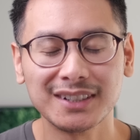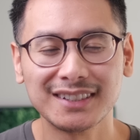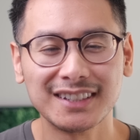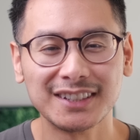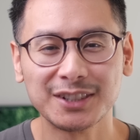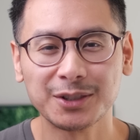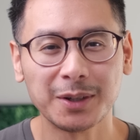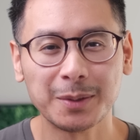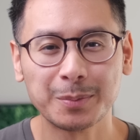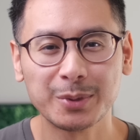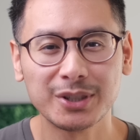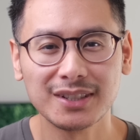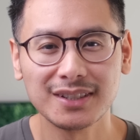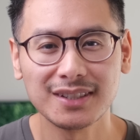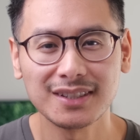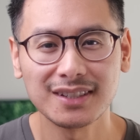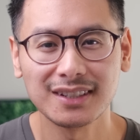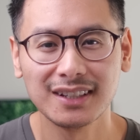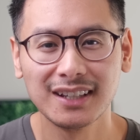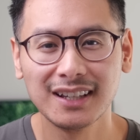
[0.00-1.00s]

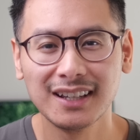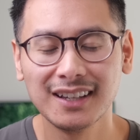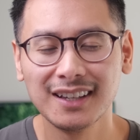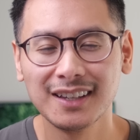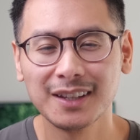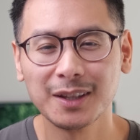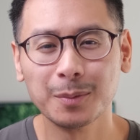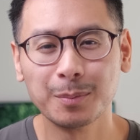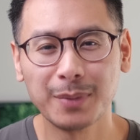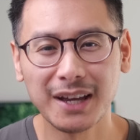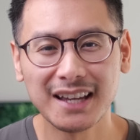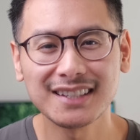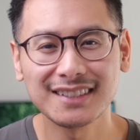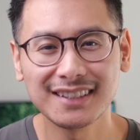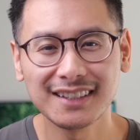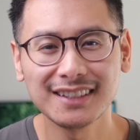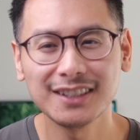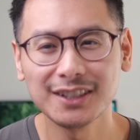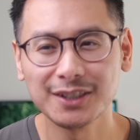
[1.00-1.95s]
descriptions, the best thing to